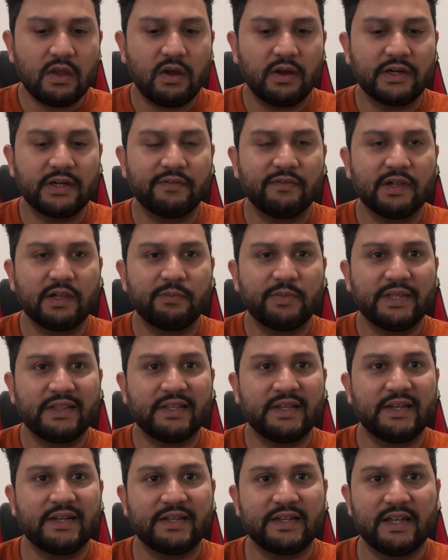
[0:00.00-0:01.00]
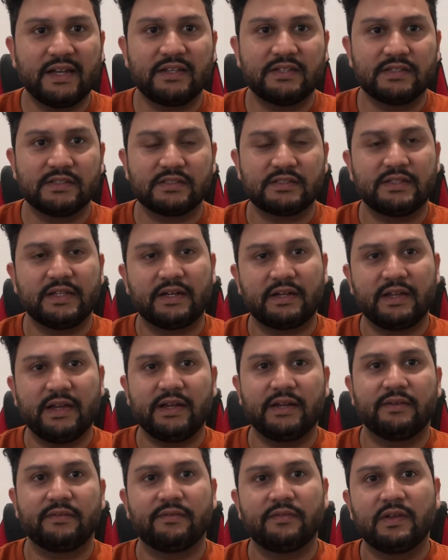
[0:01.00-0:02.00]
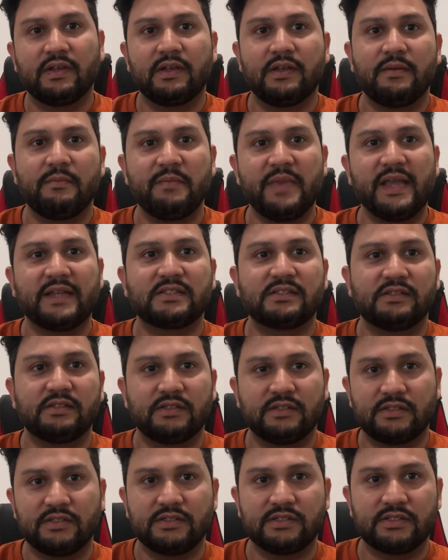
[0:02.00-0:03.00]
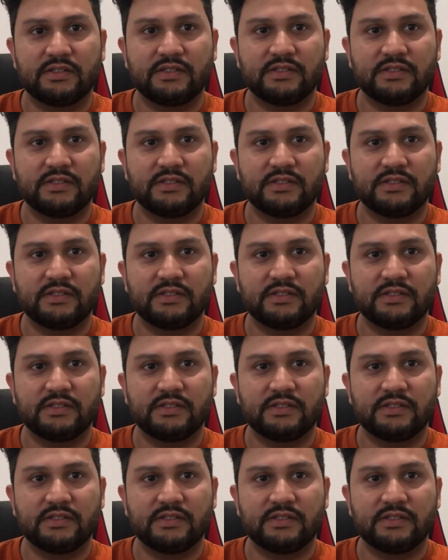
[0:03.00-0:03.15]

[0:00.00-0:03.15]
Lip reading: developing the intelligence that kind of makes the decision.